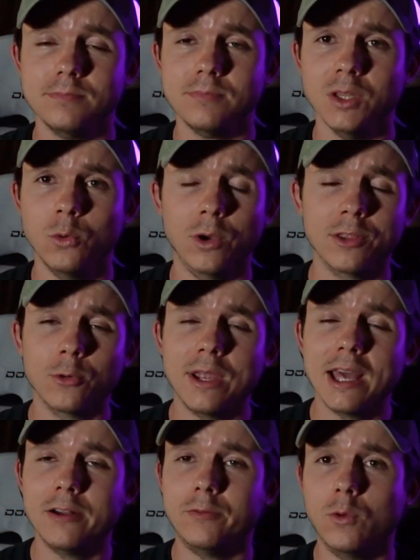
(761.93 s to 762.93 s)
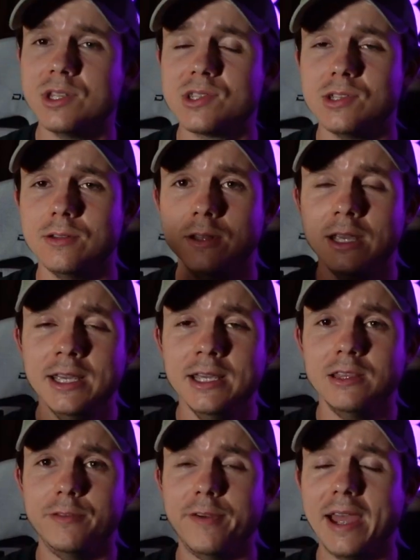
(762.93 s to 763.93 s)
whether we had a voice in
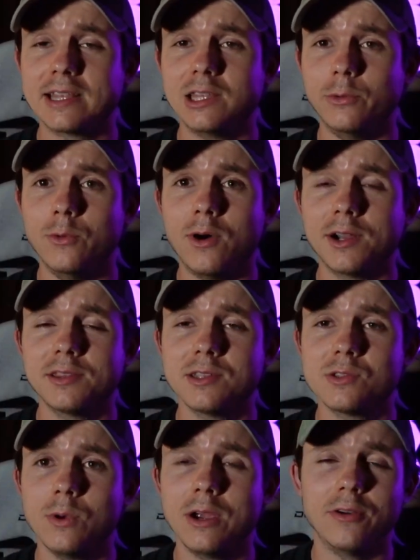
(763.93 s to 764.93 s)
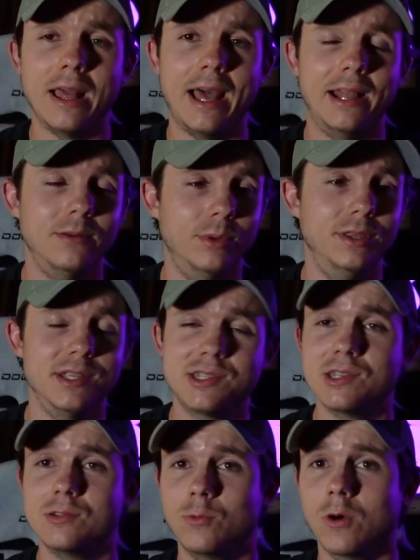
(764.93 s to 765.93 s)
the fact that we want it this way or not. But this
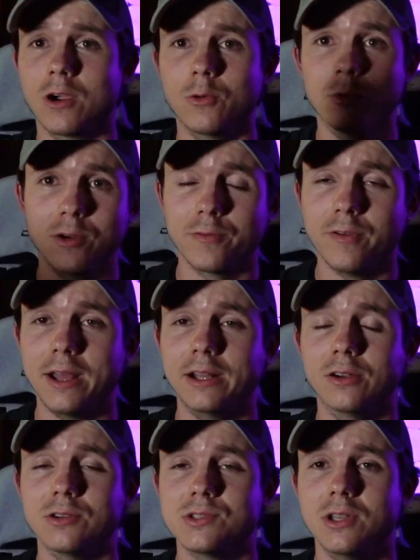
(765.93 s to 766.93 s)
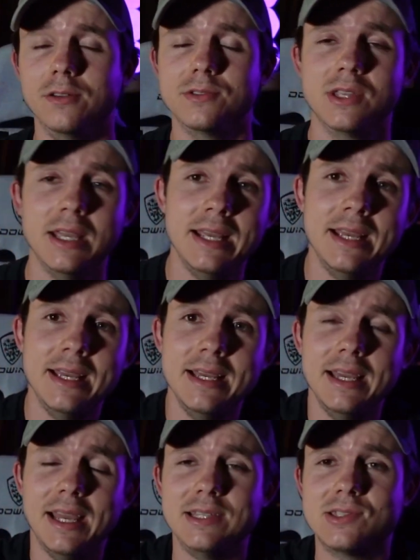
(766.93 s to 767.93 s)
is where we are finding ourselves.
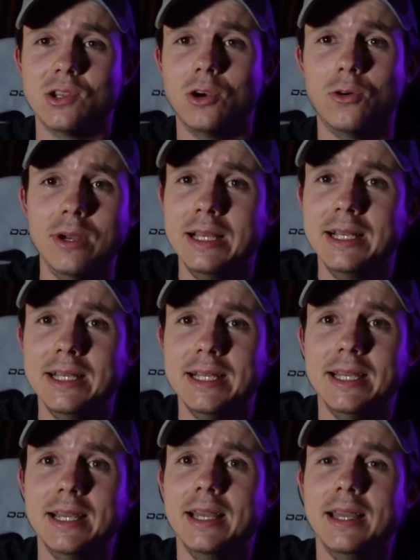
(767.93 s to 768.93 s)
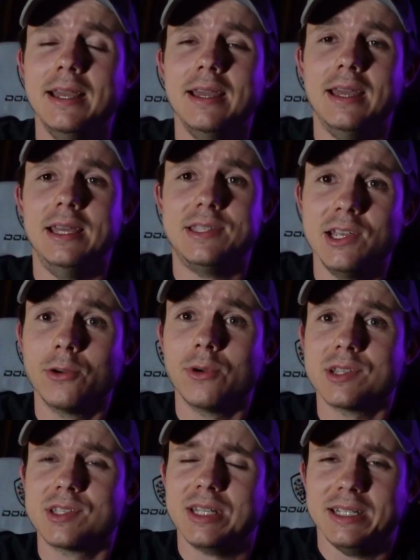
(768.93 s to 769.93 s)
And so it's
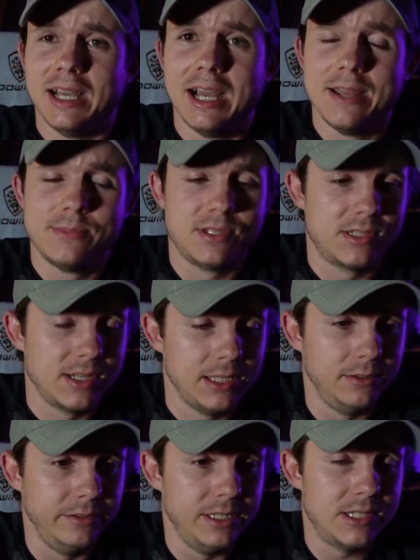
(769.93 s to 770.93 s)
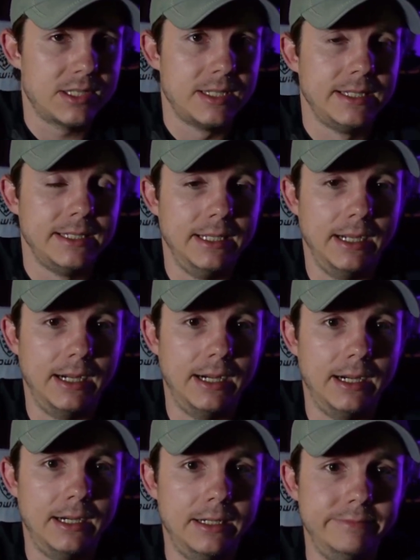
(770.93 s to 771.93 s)
interesting times to say the least.
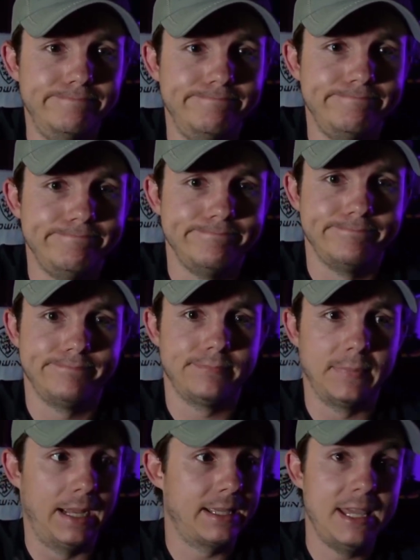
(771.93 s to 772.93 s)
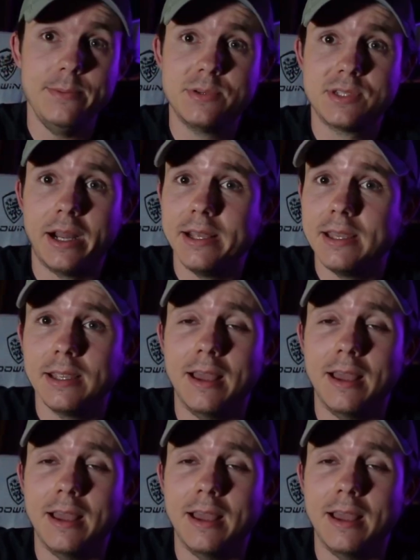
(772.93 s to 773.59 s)
Um, keep studying,